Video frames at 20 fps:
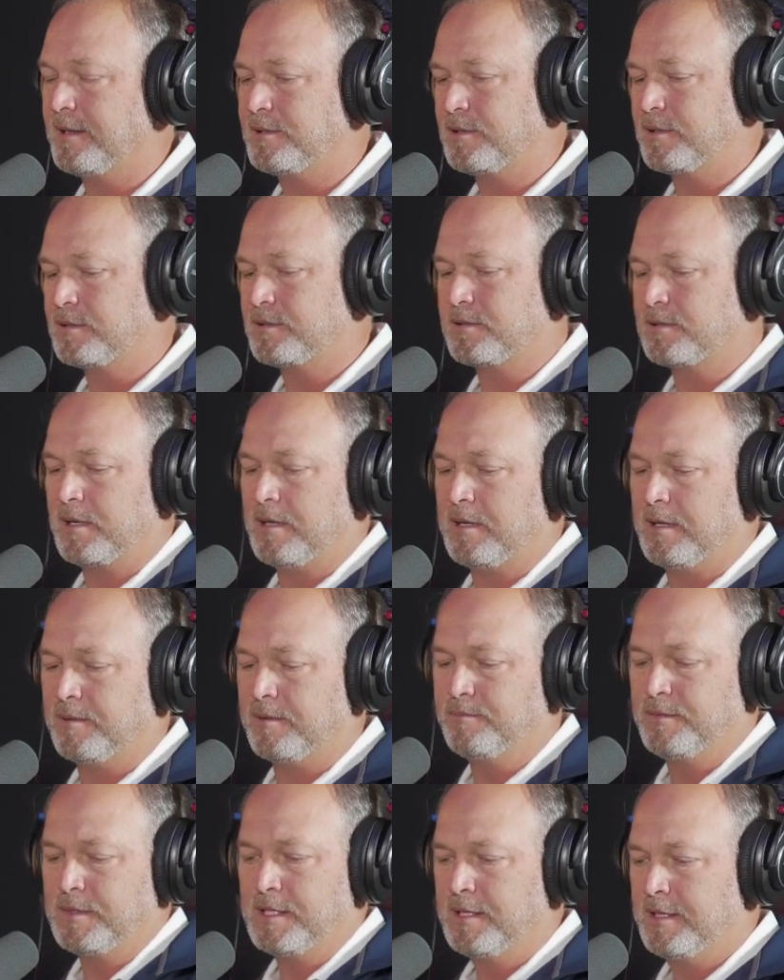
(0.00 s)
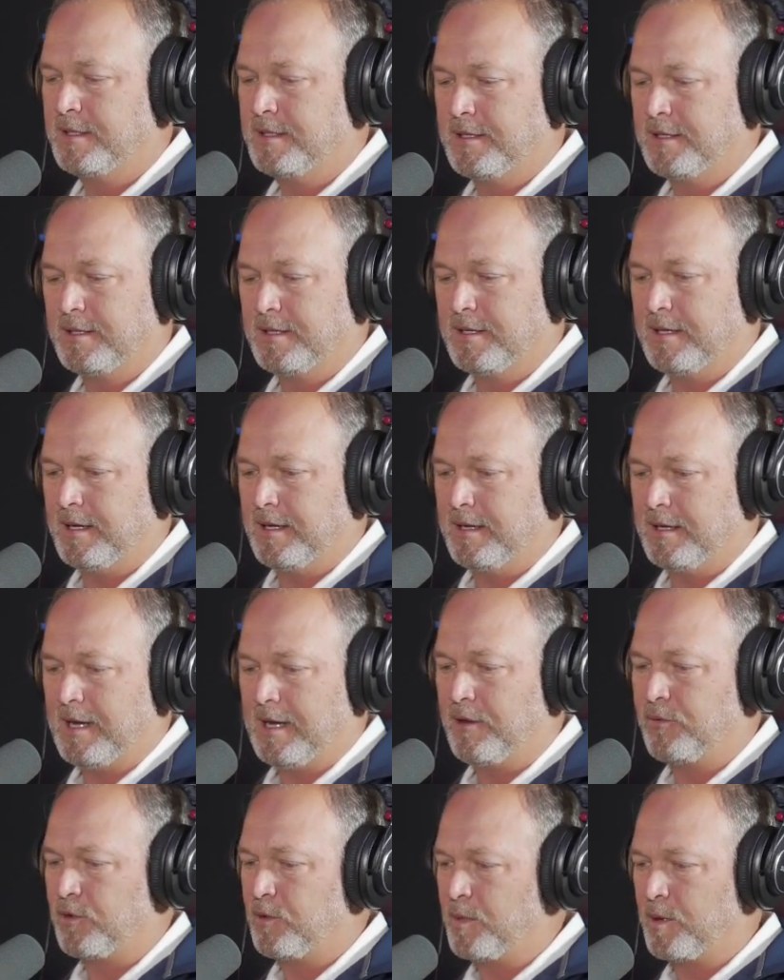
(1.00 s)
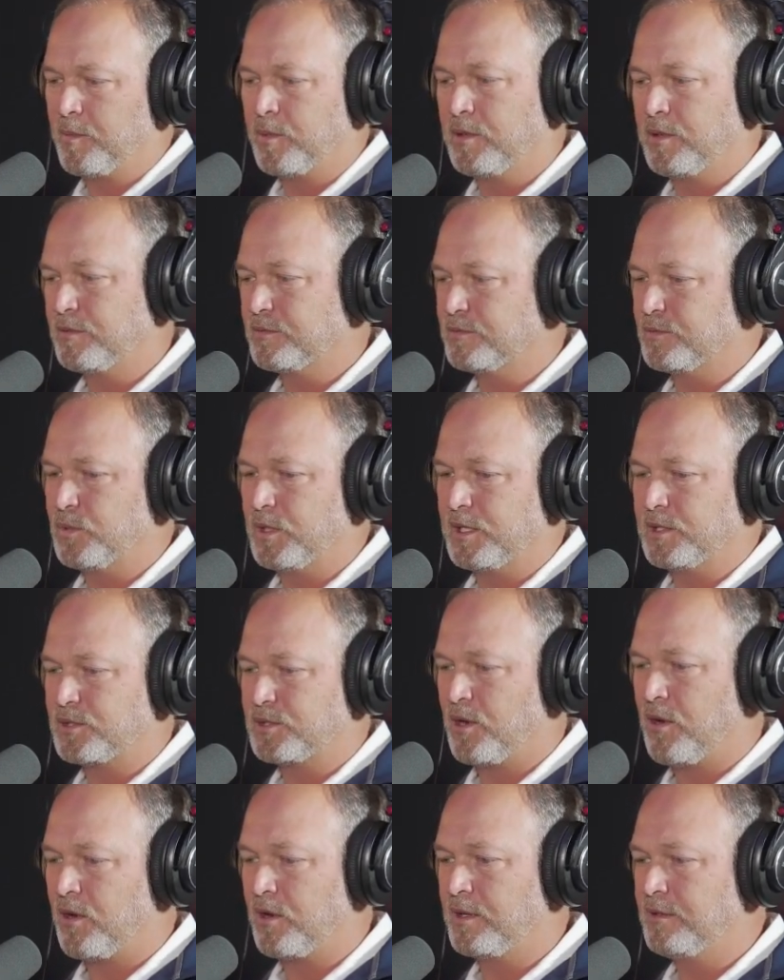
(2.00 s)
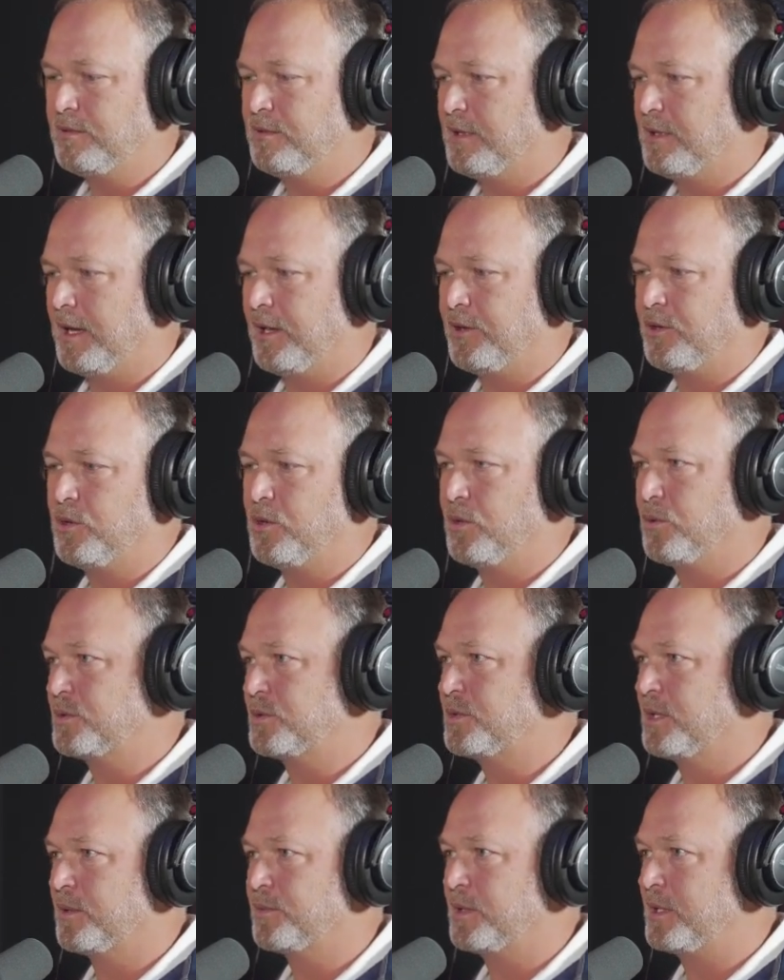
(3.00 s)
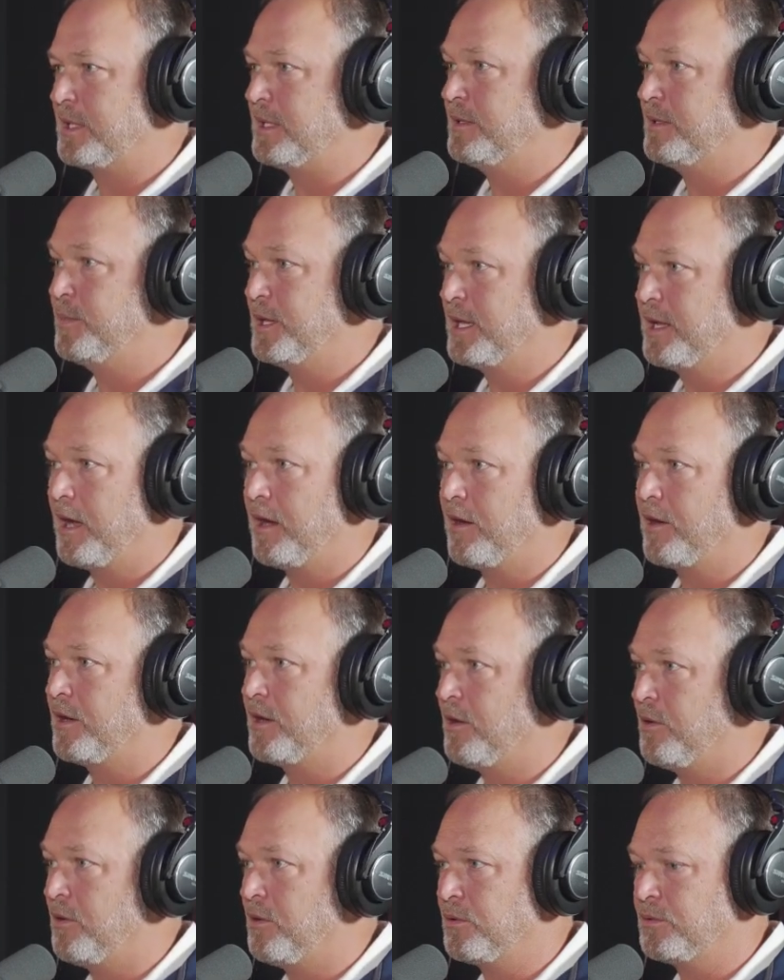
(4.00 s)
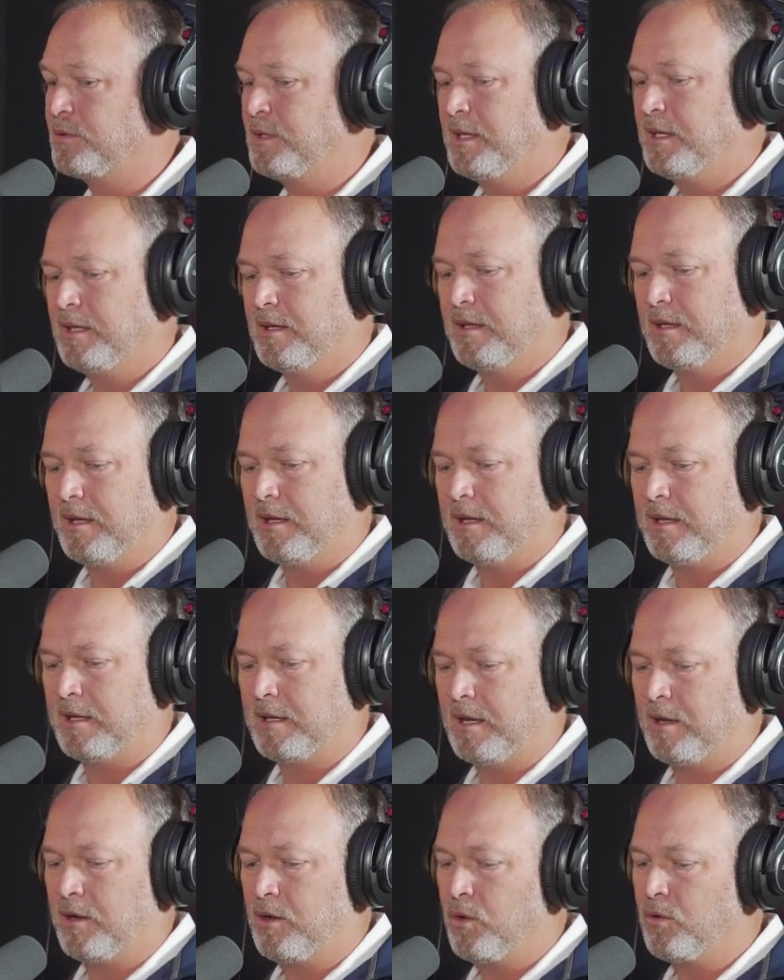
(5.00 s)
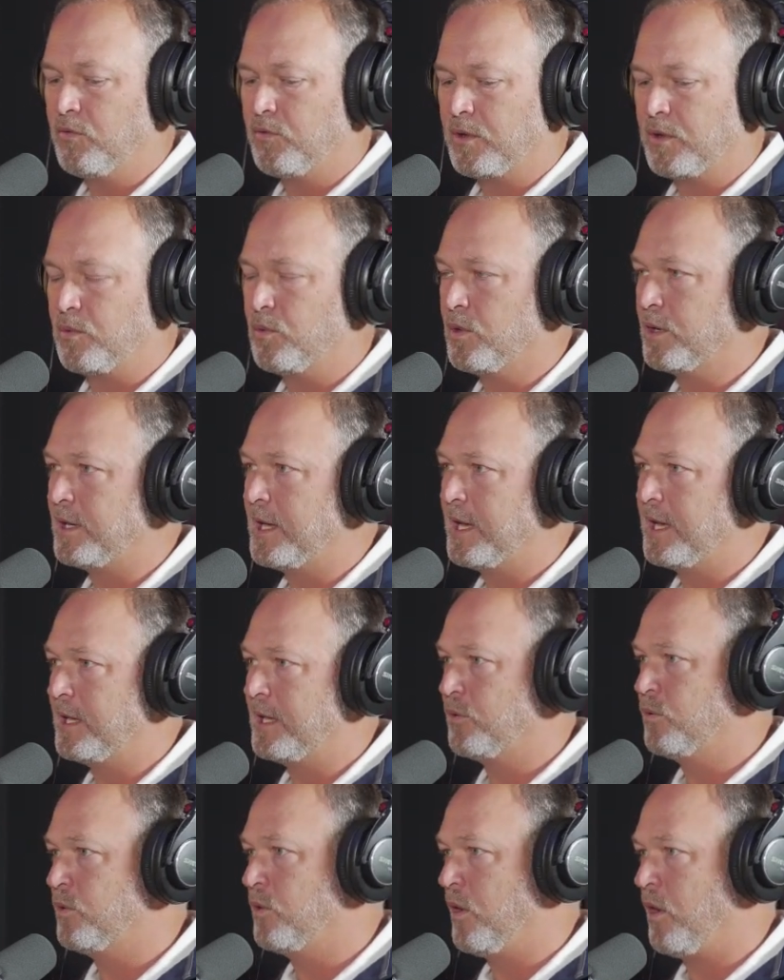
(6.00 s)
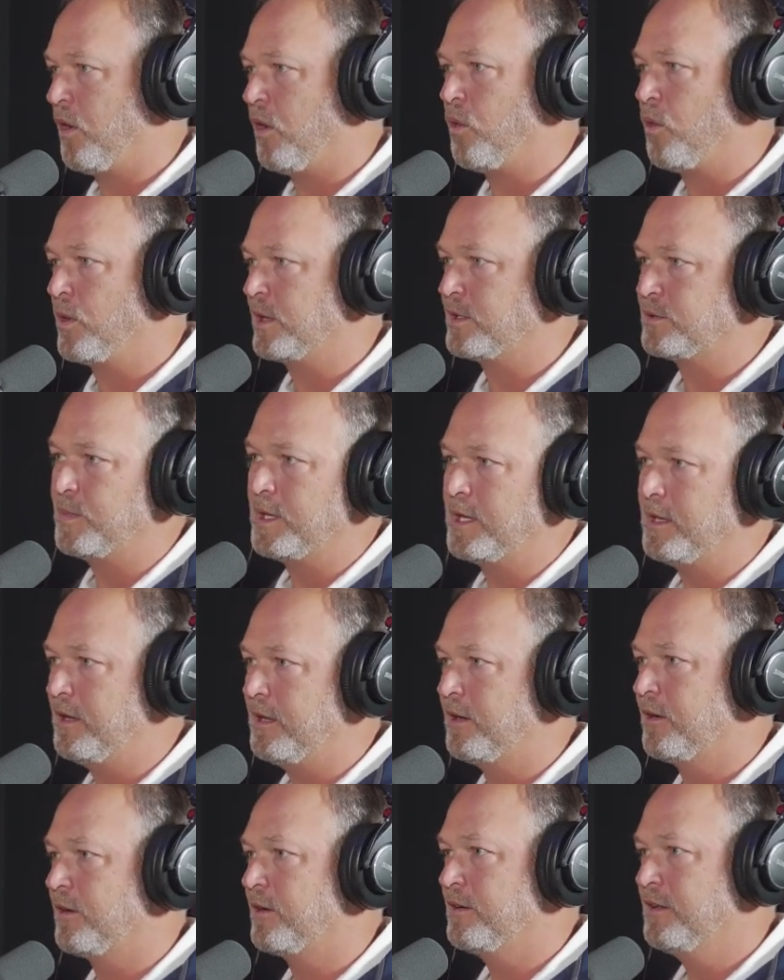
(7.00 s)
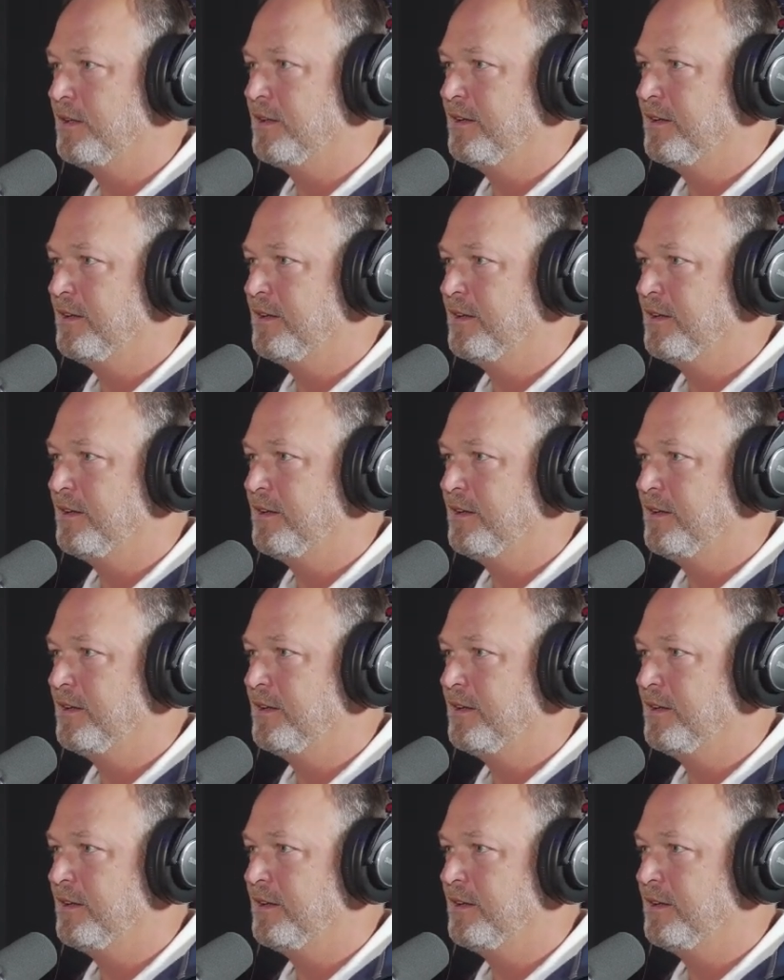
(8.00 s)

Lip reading: It's just, I remember when it started, I knew it was something that needed to be carried on, and hopefully one day it will always be here.